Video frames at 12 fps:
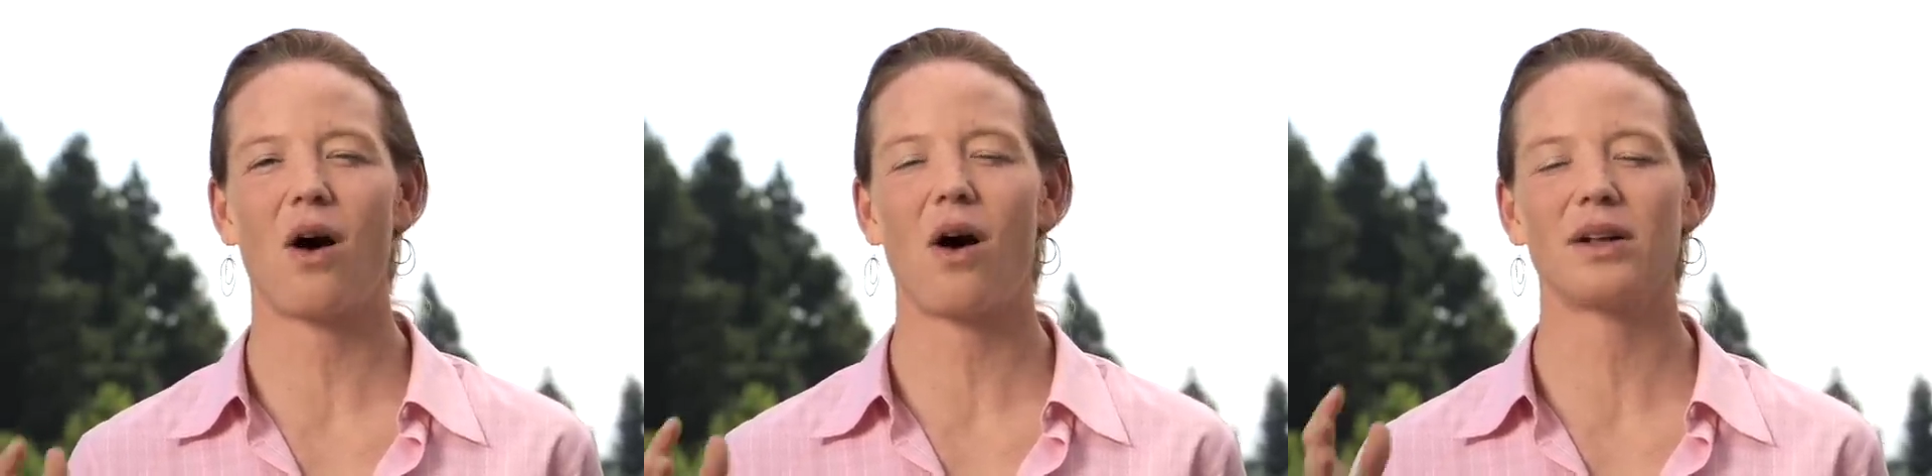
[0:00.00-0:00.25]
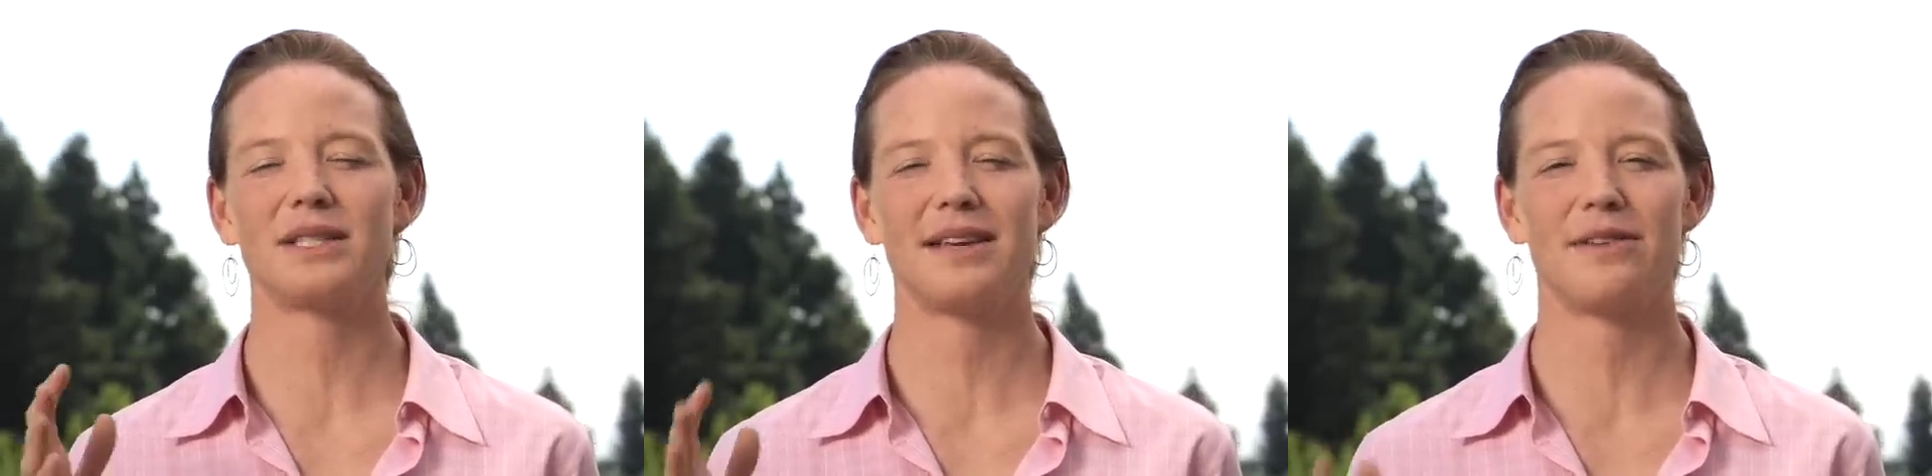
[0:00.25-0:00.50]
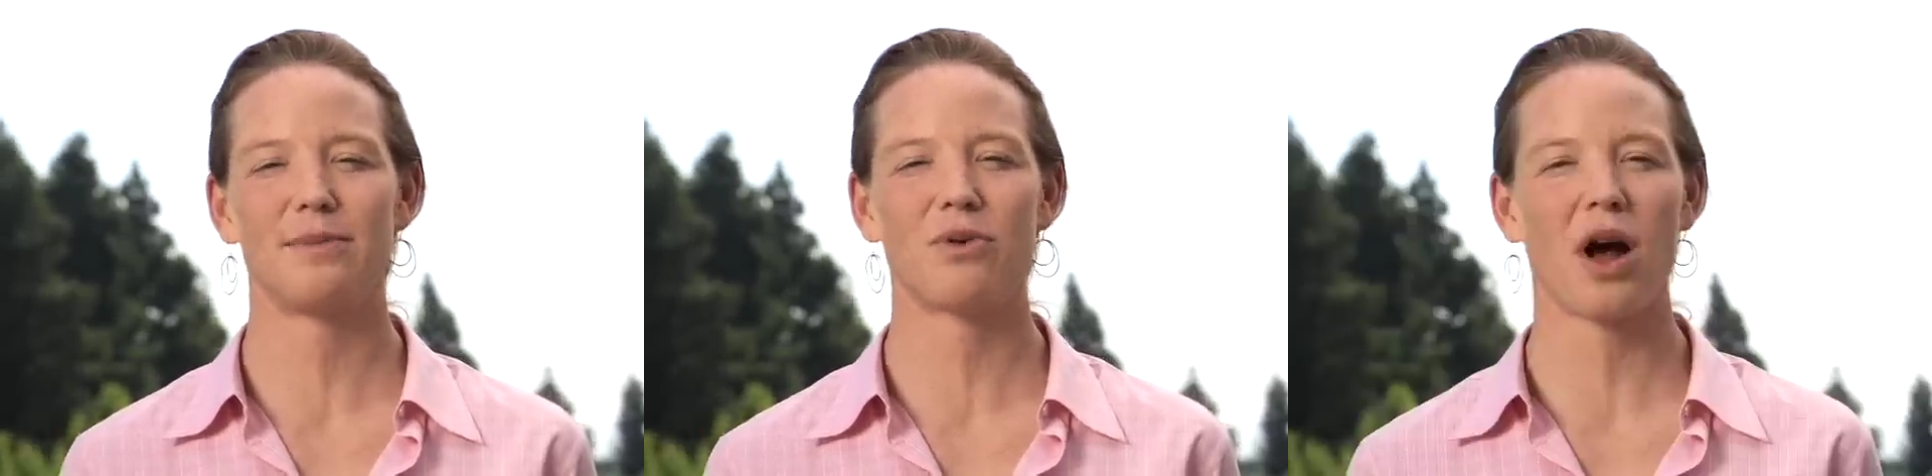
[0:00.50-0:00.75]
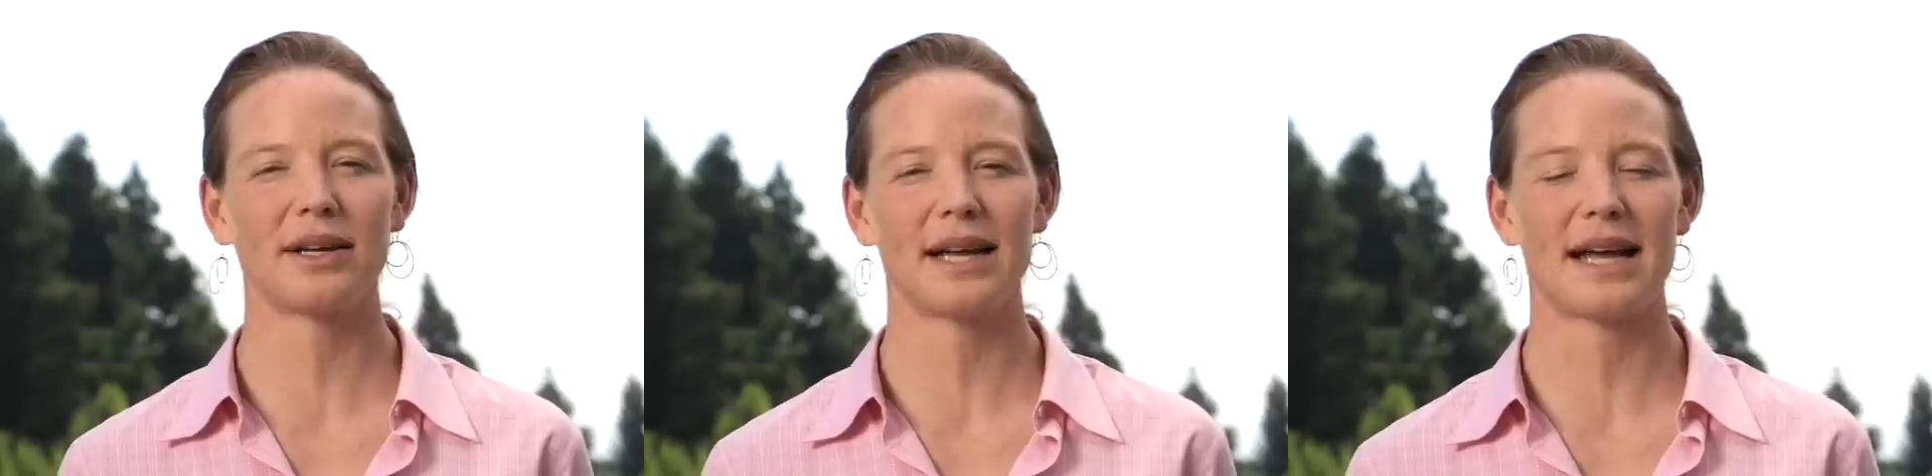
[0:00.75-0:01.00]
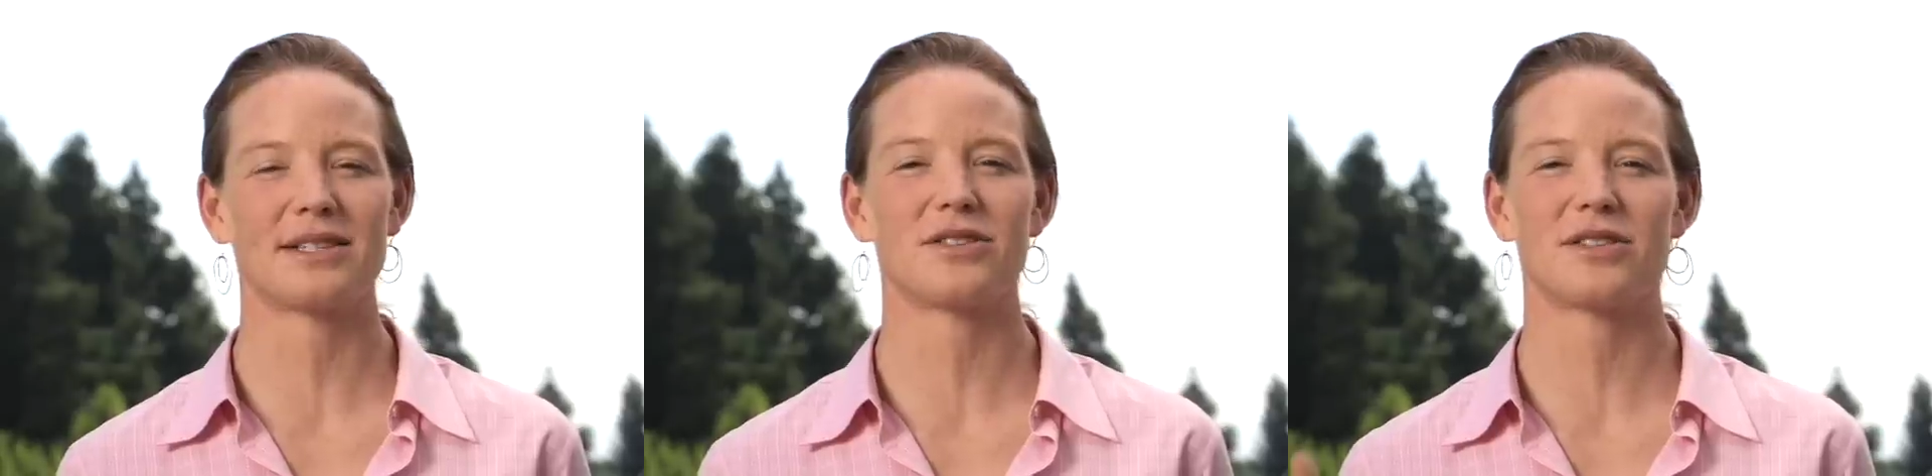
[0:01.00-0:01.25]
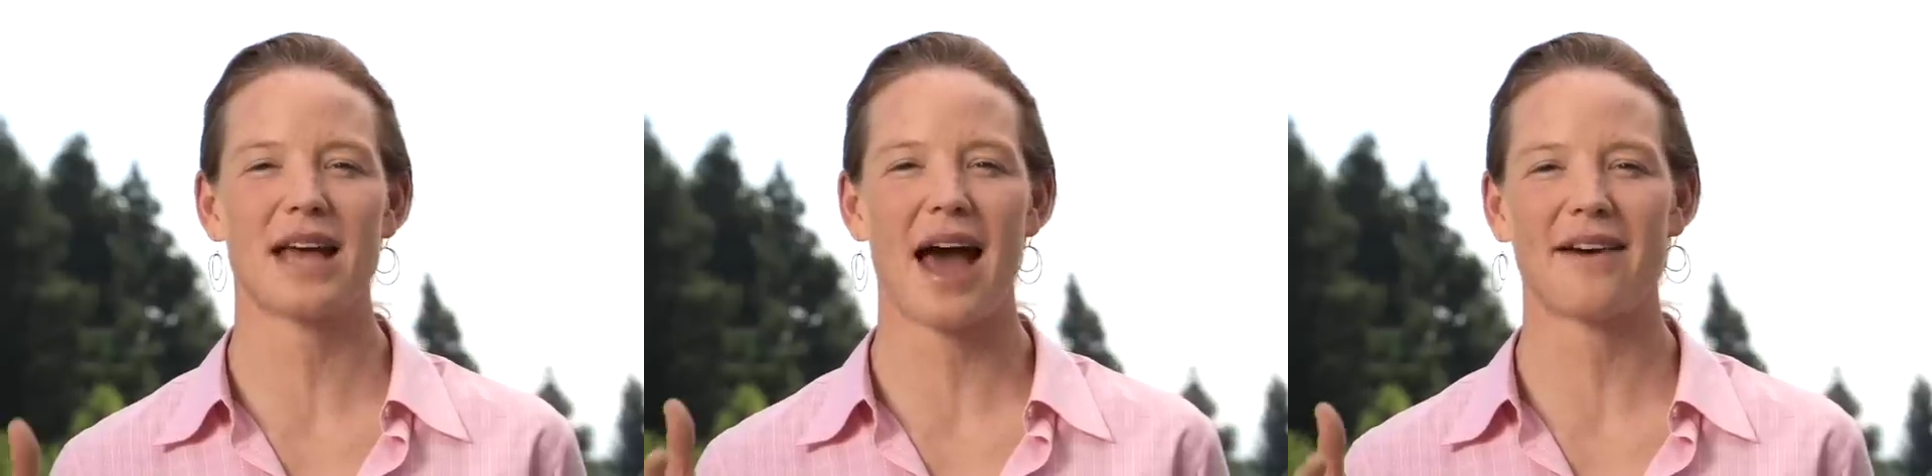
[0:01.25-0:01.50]
all TV
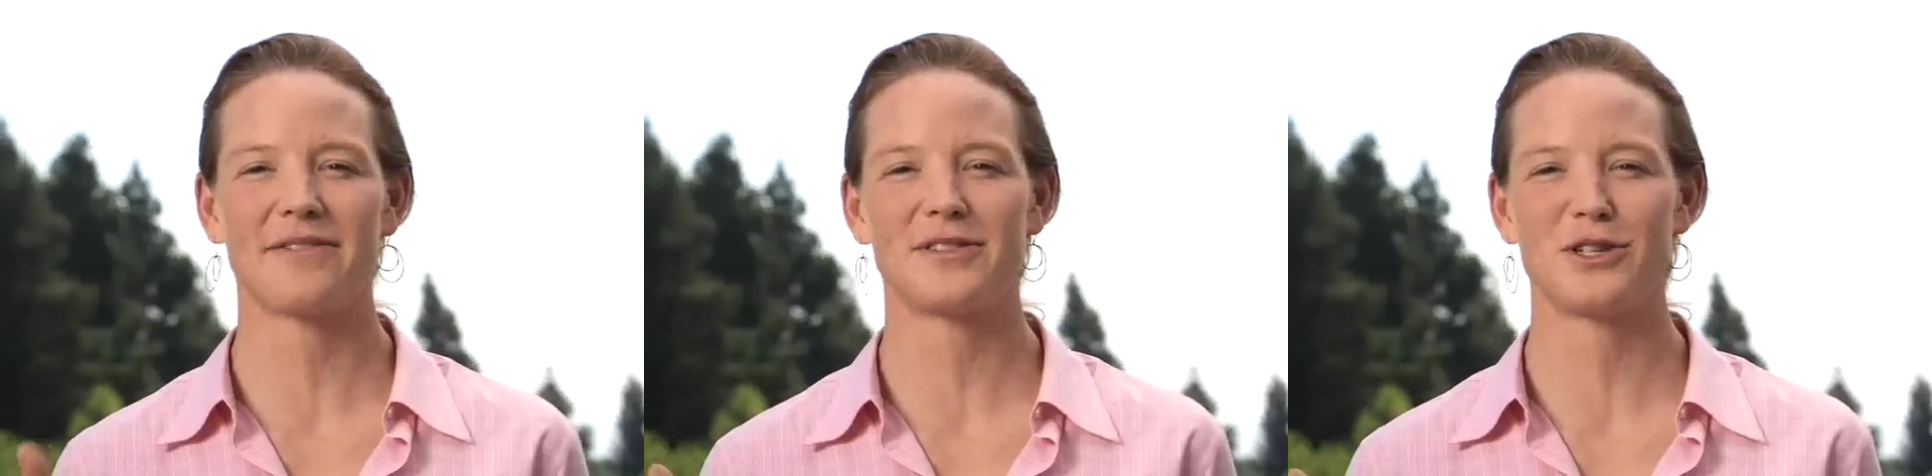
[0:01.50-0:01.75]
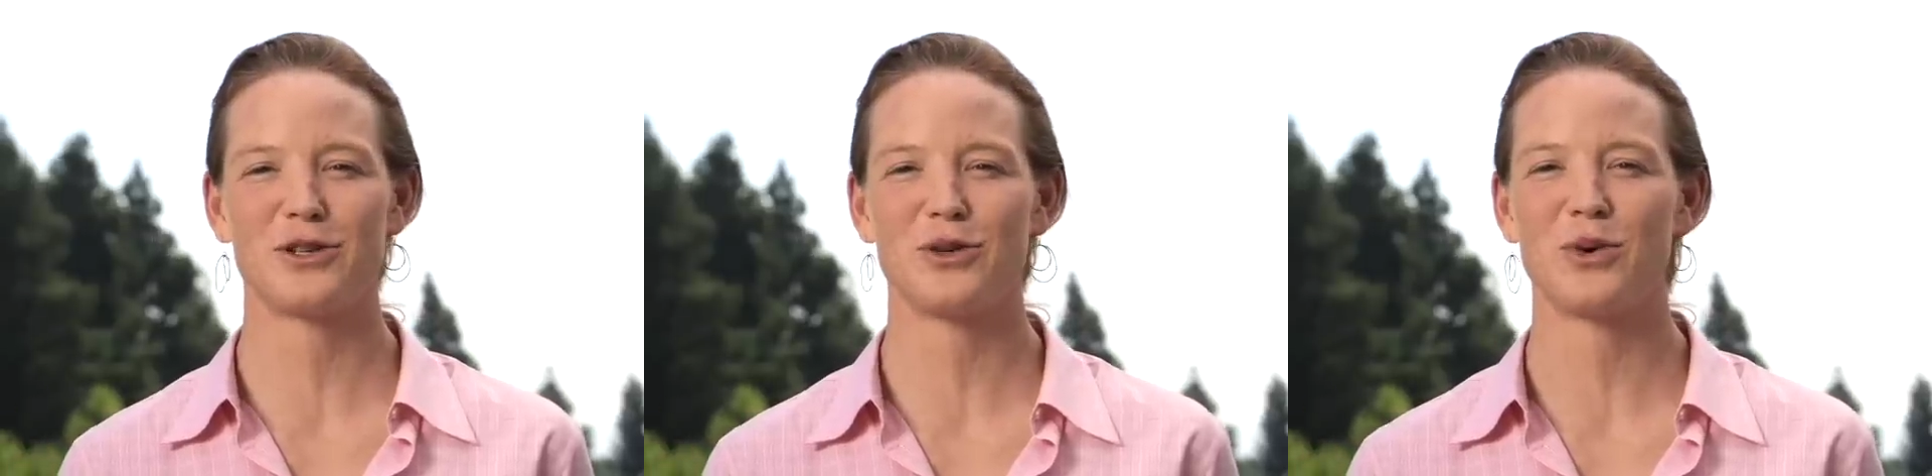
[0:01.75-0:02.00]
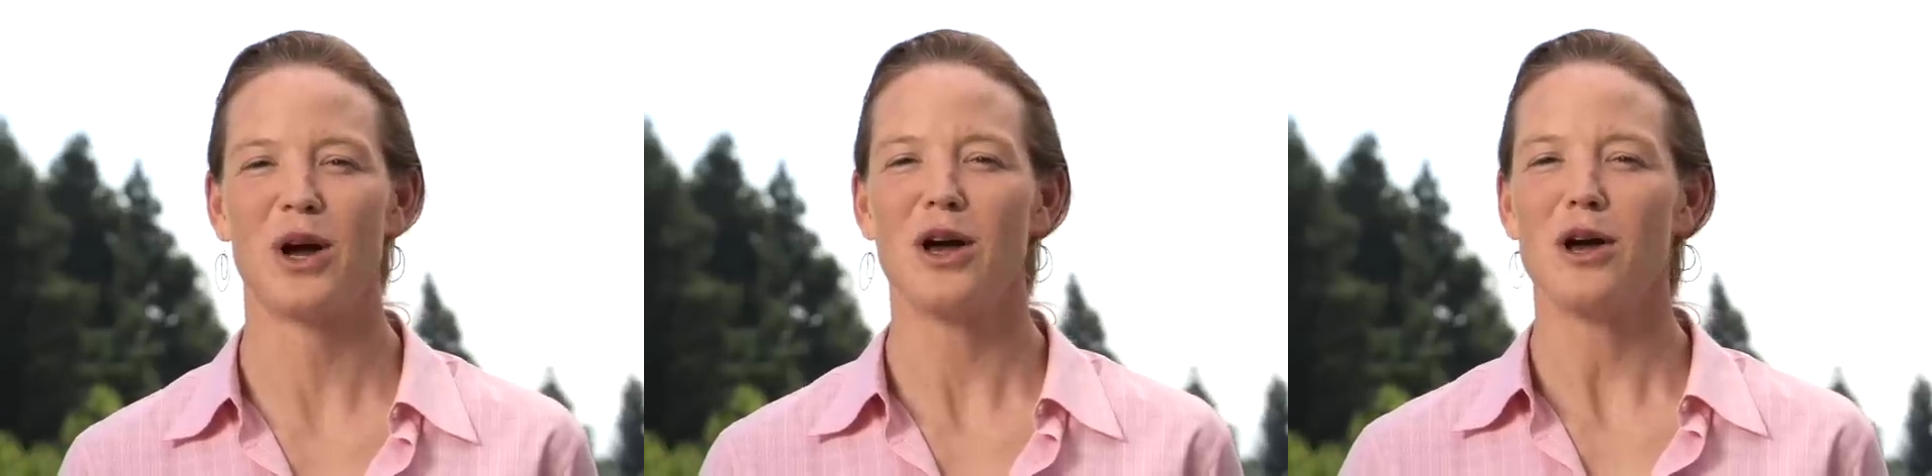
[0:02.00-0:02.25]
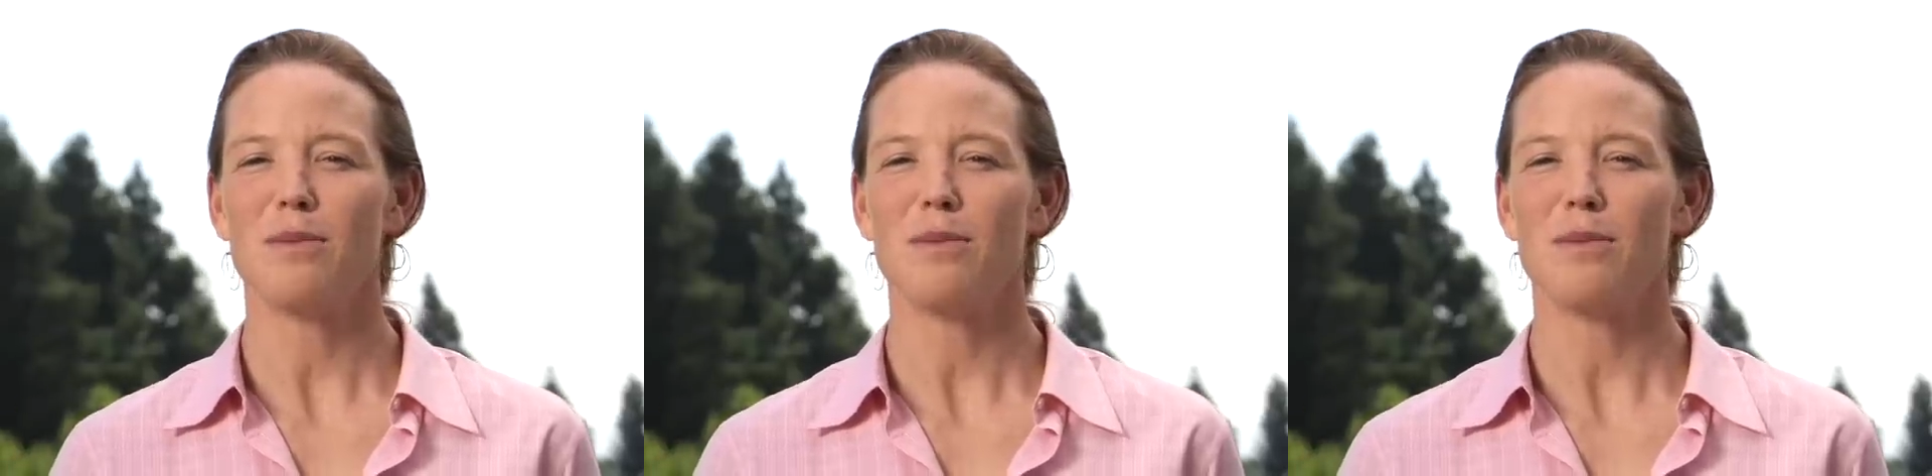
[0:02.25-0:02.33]
broadcasters have to